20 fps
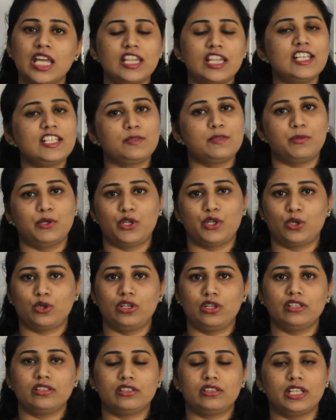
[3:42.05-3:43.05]
this
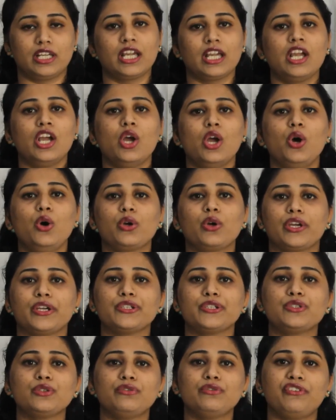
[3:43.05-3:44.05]
particular thing. Okay,
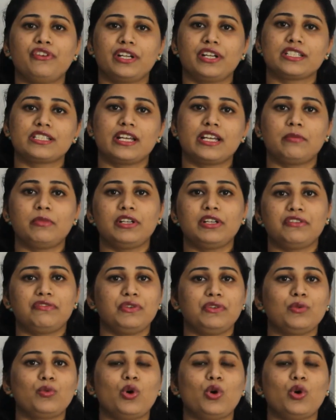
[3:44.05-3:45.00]
so for example, if